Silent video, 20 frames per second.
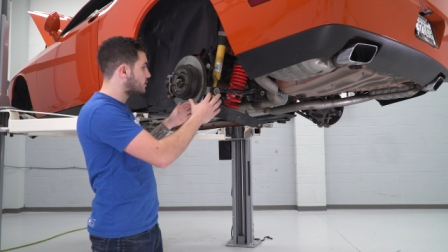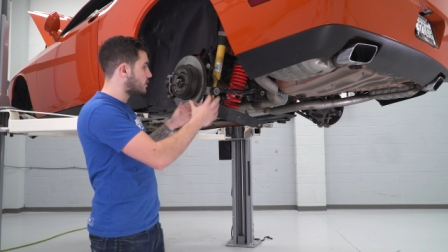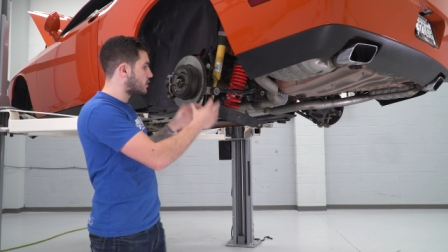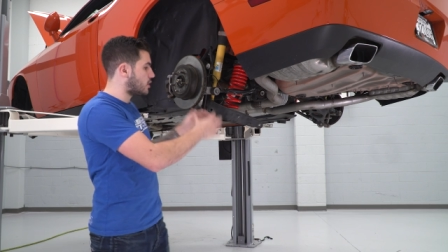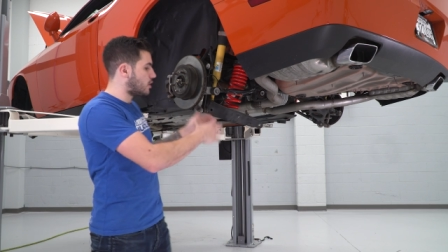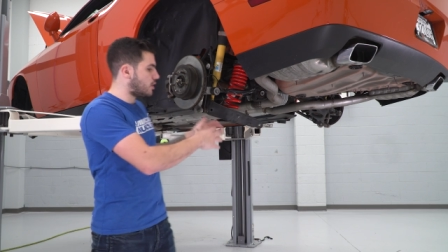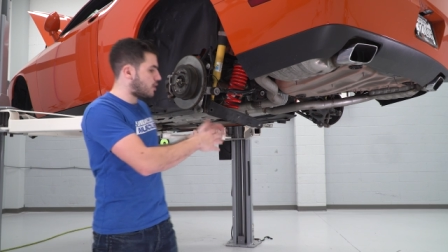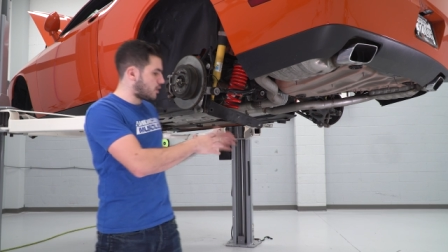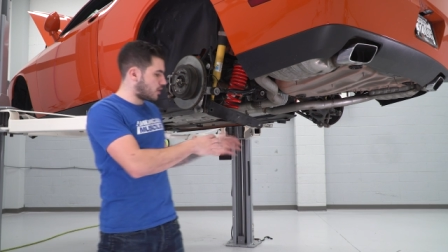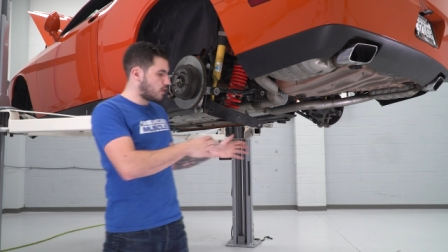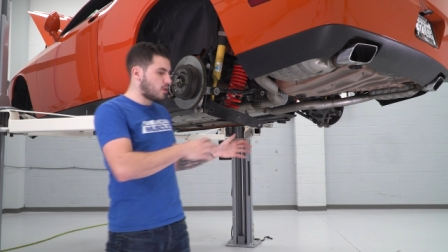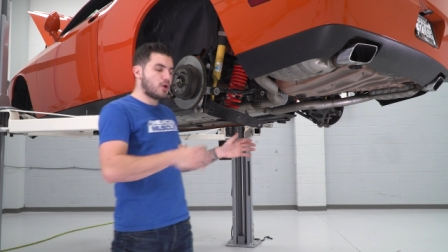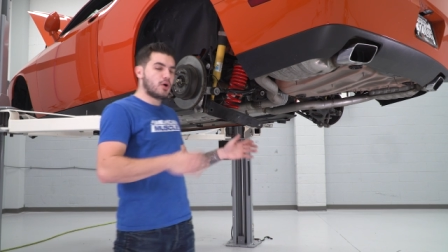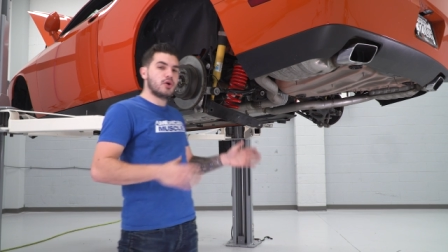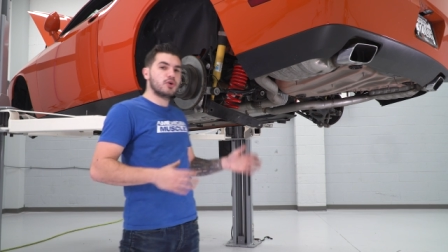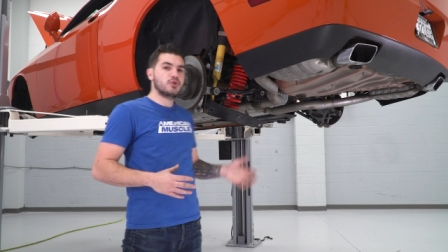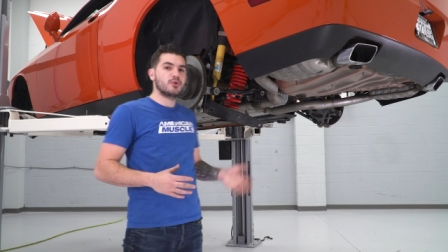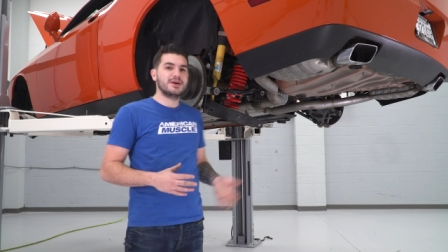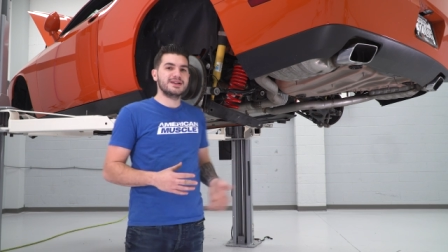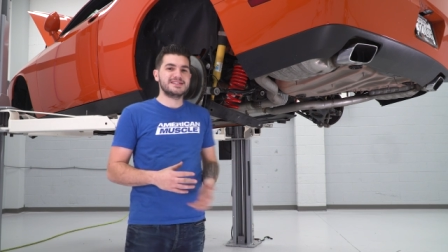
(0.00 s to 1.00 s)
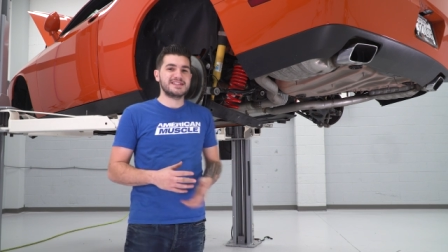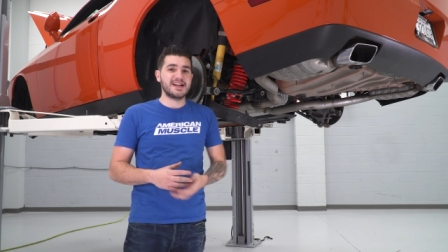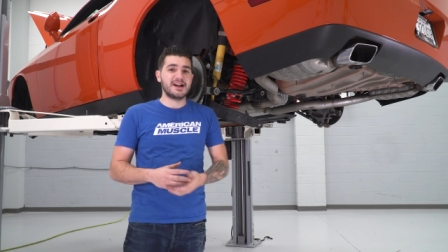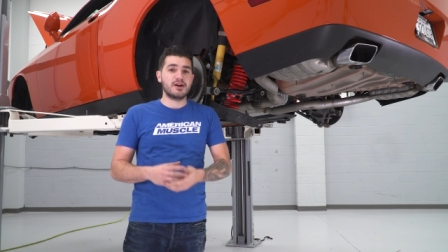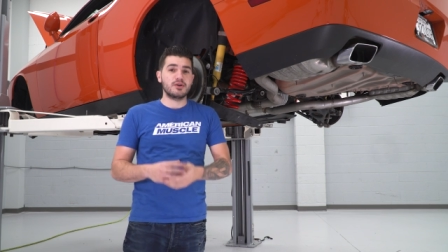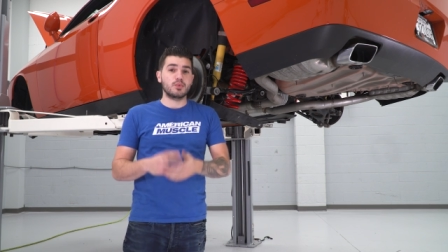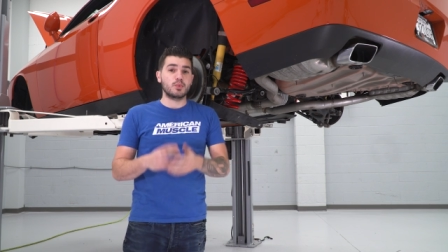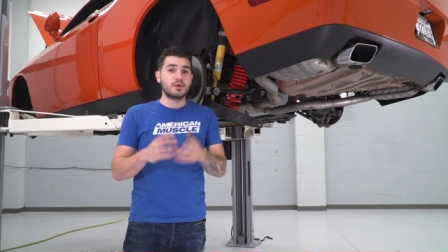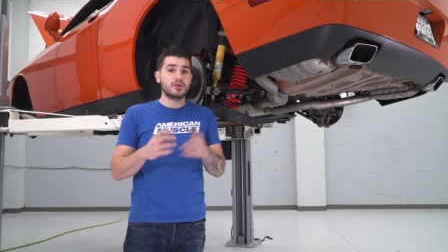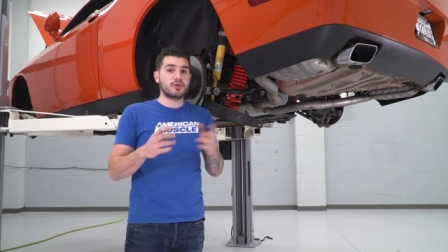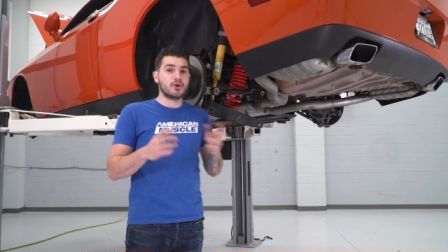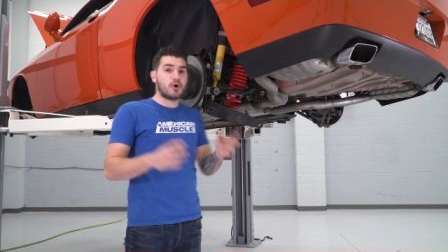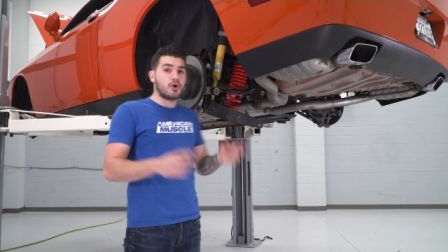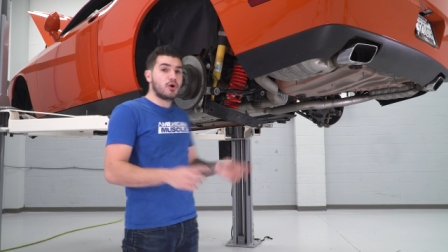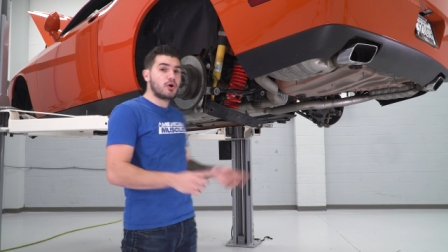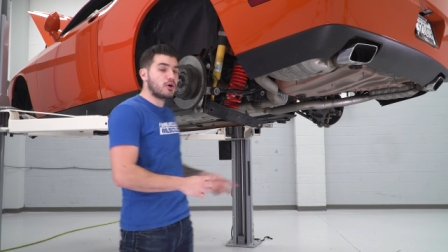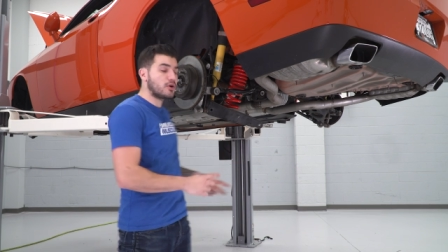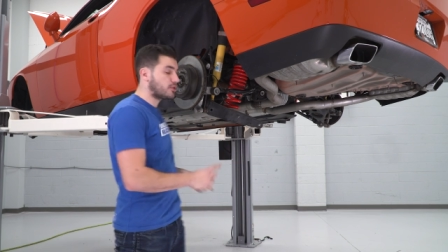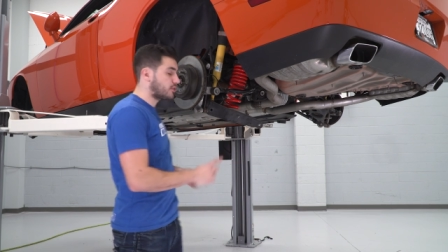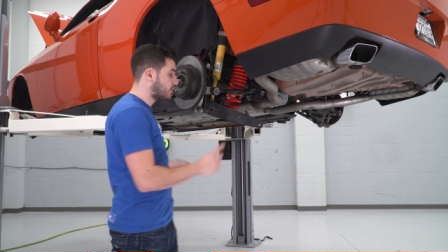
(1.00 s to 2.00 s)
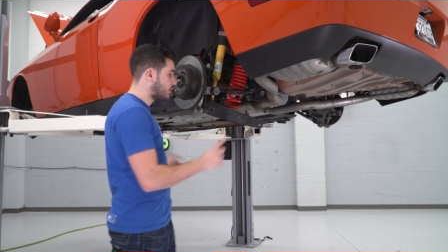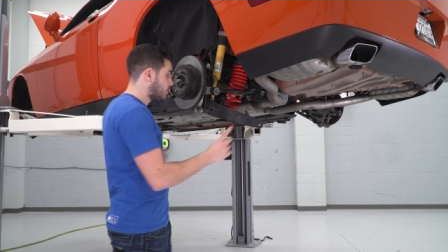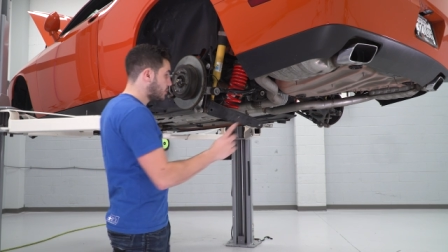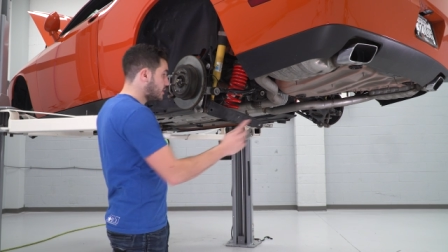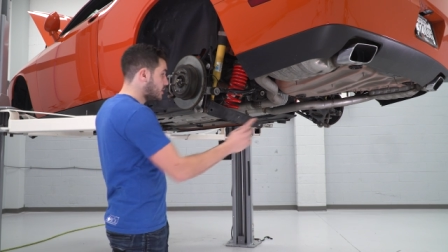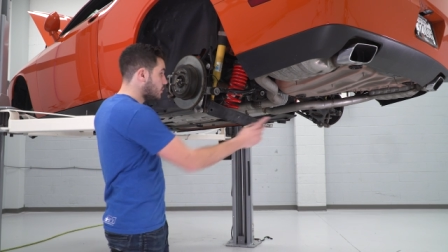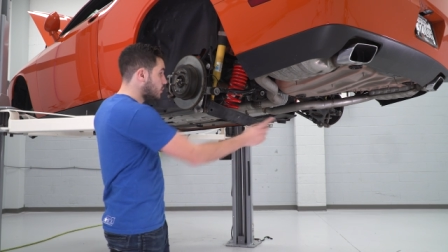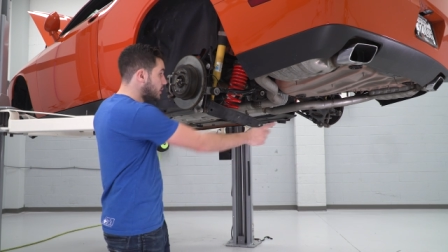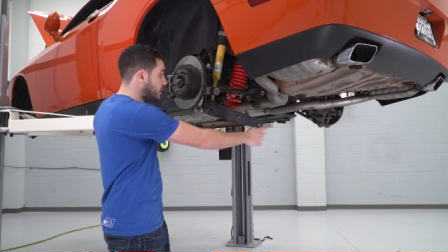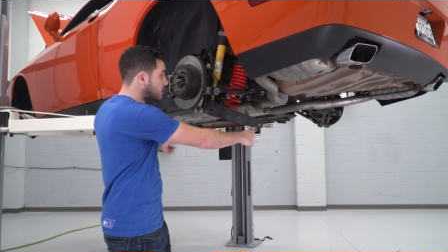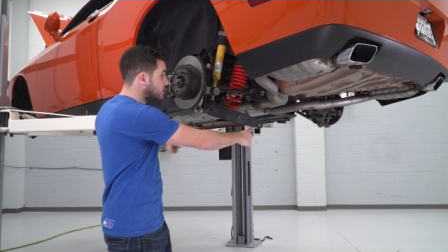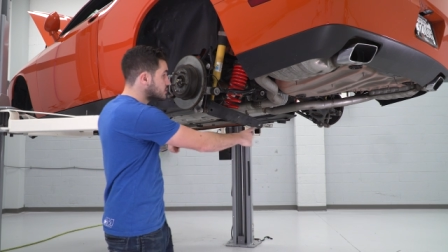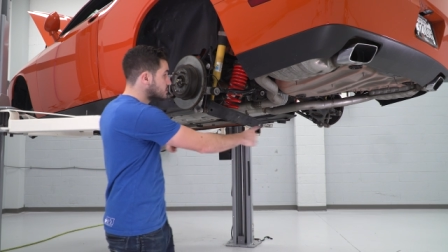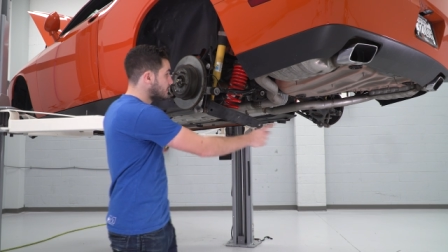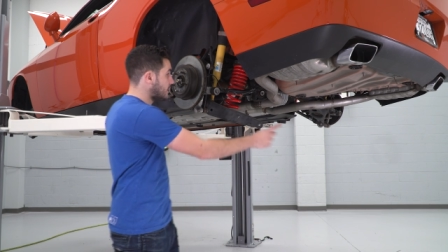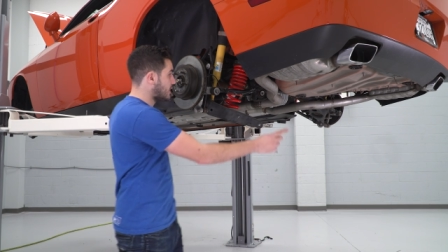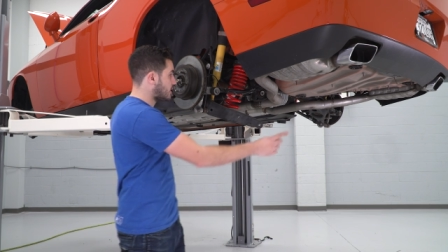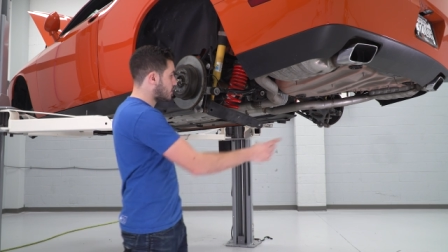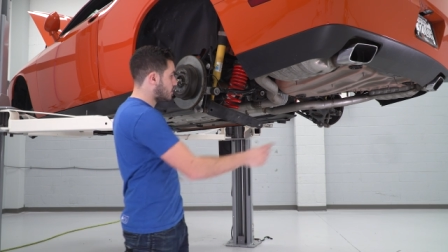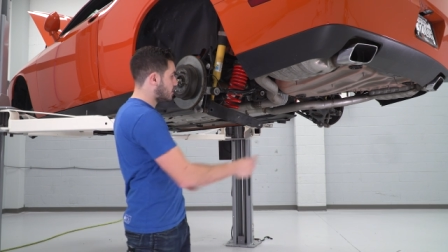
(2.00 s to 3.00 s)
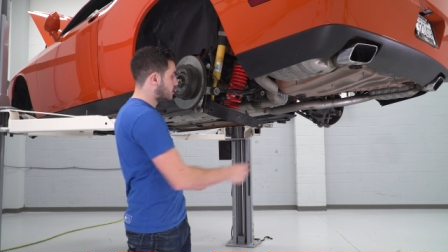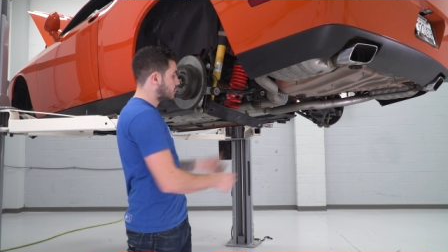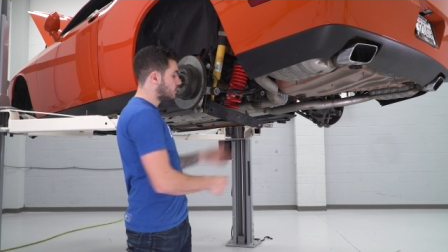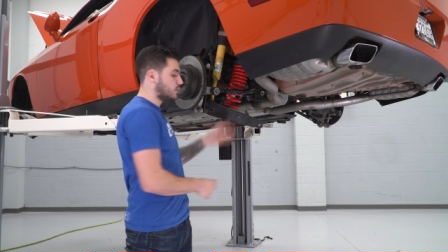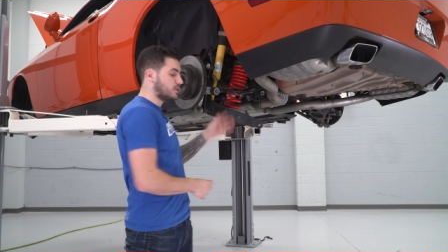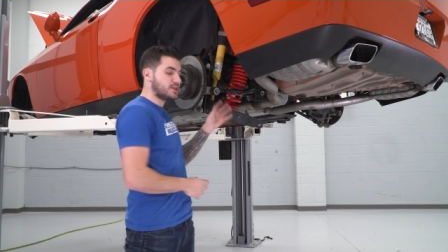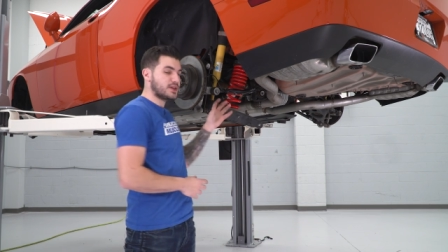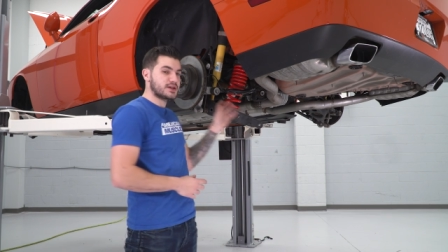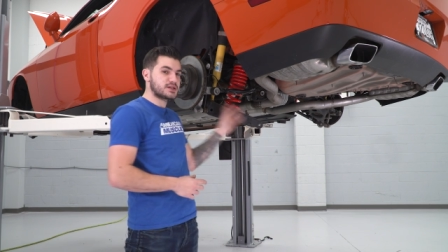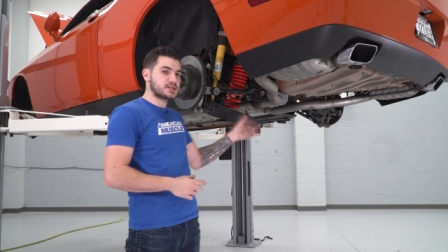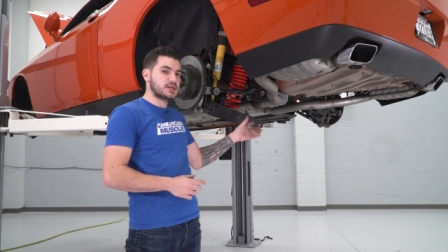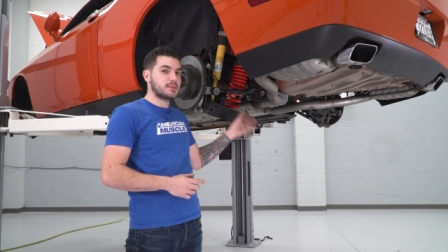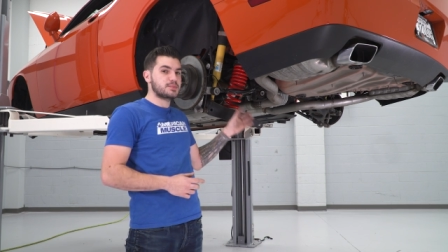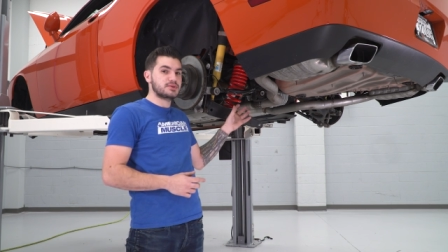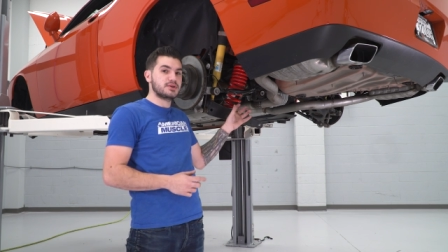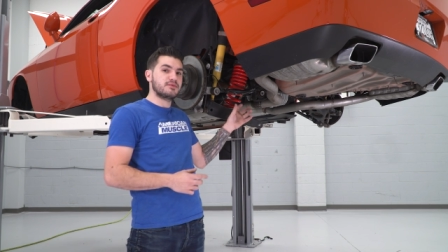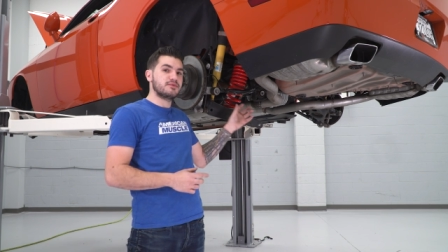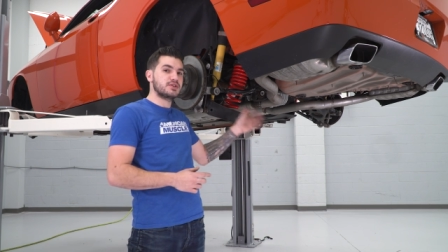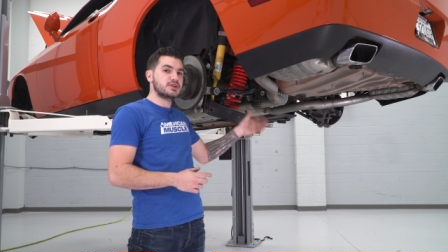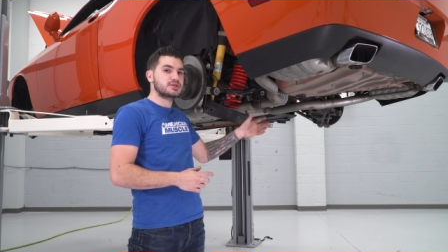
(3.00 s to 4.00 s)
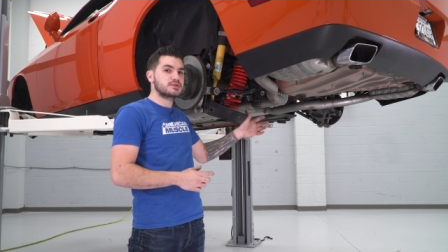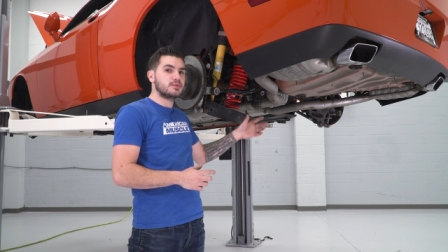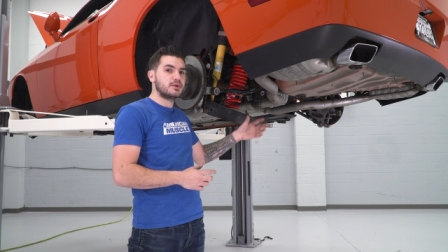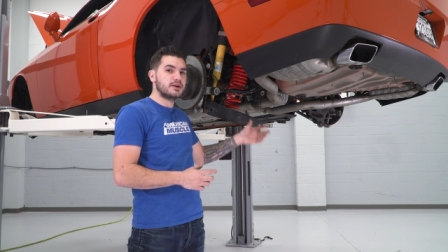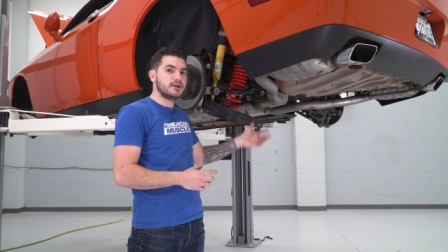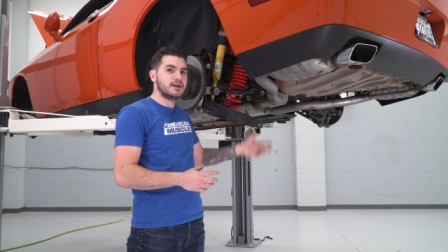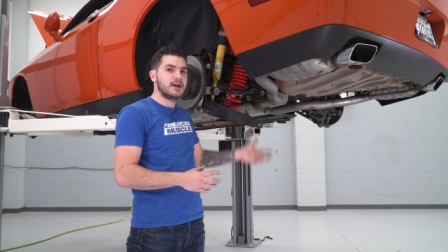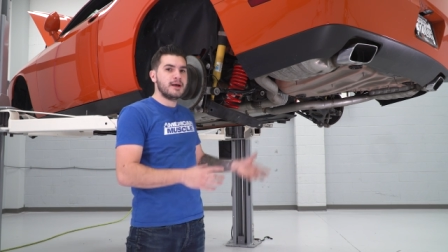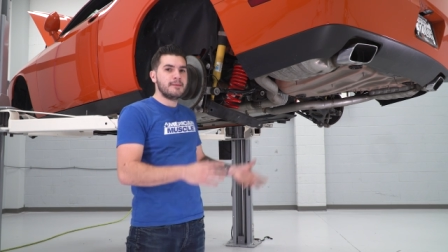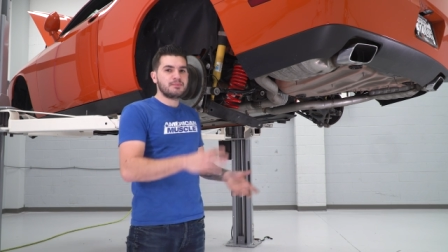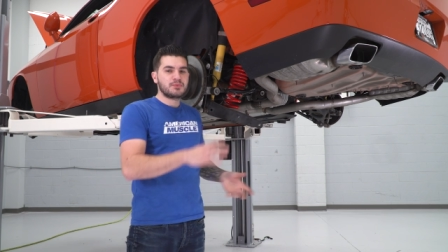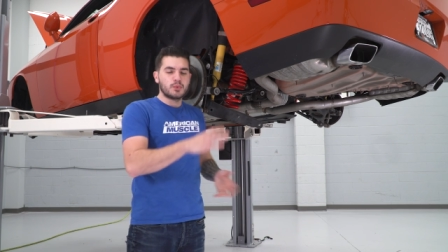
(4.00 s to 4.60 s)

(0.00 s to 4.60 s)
the car all the way down with all three wheels back on, with the exception of this one.